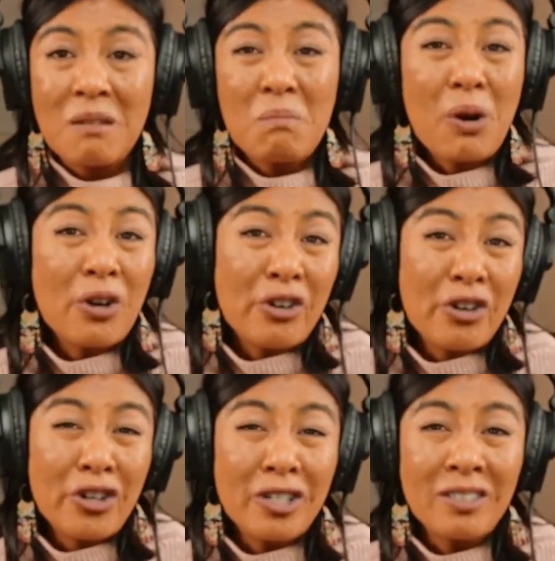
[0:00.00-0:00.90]

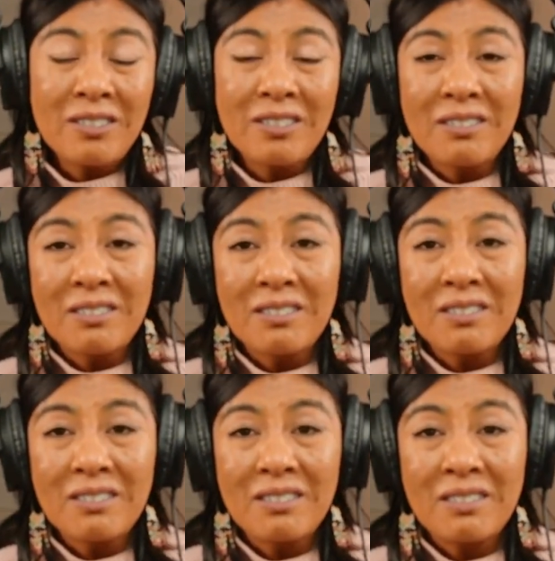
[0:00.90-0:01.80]
partner,
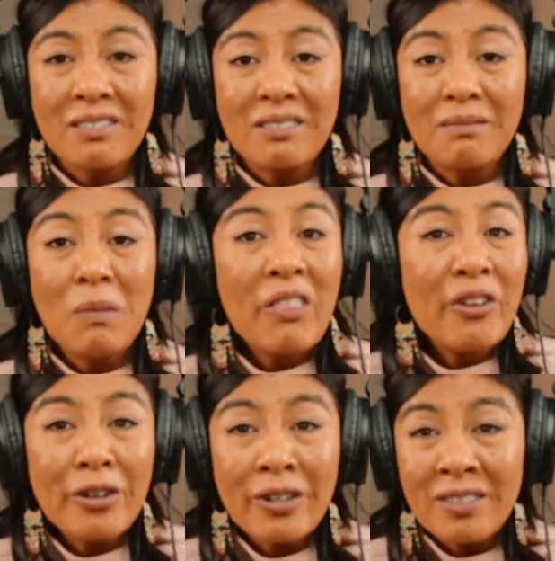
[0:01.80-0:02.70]

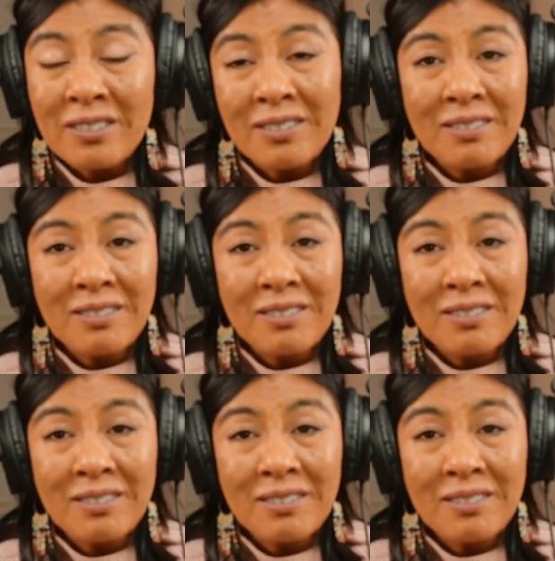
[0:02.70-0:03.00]
mother,